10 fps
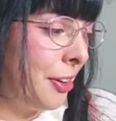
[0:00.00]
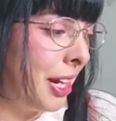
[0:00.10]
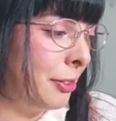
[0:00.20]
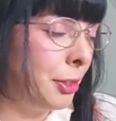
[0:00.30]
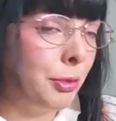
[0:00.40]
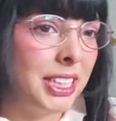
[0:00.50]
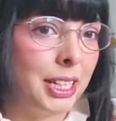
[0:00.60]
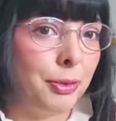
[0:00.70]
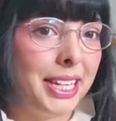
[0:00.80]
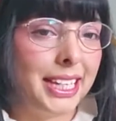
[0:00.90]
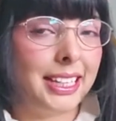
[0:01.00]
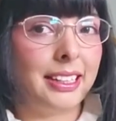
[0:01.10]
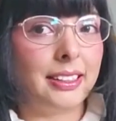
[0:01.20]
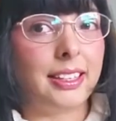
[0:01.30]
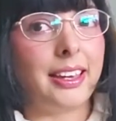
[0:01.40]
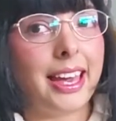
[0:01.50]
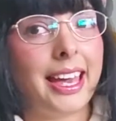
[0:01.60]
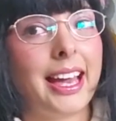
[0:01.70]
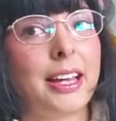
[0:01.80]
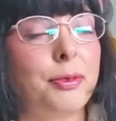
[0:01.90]
how to wash a wig.
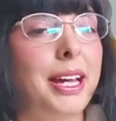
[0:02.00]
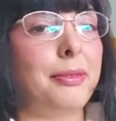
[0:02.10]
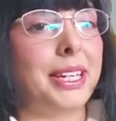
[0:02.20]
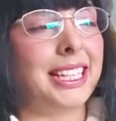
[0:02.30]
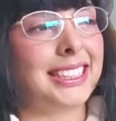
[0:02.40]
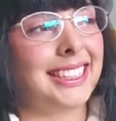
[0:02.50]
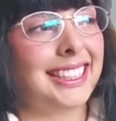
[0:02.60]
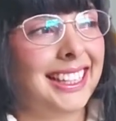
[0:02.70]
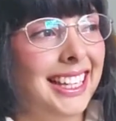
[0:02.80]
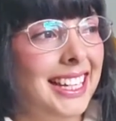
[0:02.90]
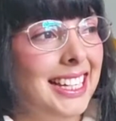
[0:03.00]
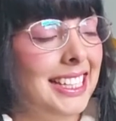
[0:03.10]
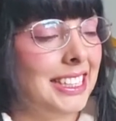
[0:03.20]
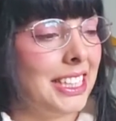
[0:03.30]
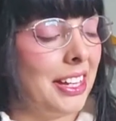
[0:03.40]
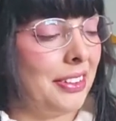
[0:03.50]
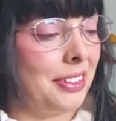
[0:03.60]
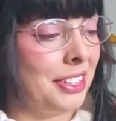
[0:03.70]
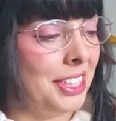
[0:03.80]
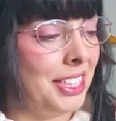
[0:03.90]
Yeah, I wear wigs.
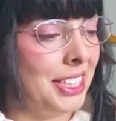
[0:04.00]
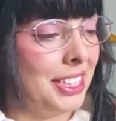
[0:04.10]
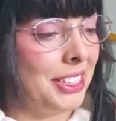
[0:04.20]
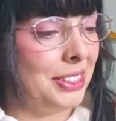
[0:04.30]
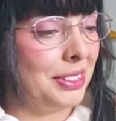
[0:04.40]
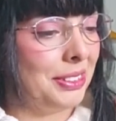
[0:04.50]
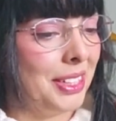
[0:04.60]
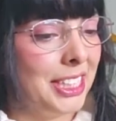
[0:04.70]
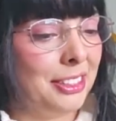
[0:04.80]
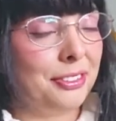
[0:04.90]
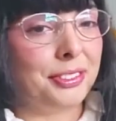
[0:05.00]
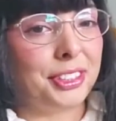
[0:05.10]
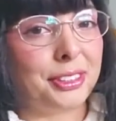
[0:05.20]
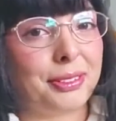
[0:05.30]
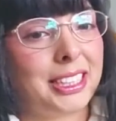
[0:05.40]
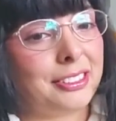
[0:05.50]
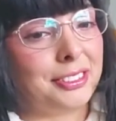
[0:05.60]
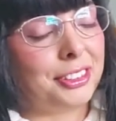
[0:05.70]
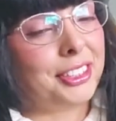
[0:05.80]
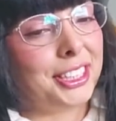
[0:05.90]
So once you've got one,
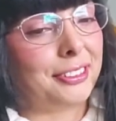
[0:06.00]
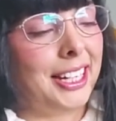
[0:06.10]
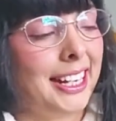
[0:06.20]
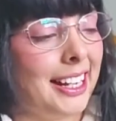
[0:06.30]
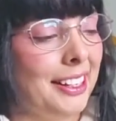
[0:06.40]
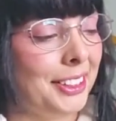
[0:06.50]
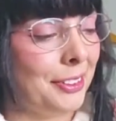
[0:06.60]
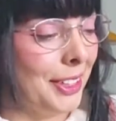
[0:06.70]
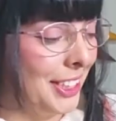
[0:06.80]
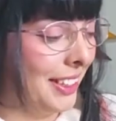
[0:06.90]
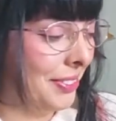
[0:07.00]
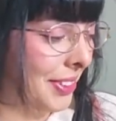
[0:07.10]
you need to learn how to wash them.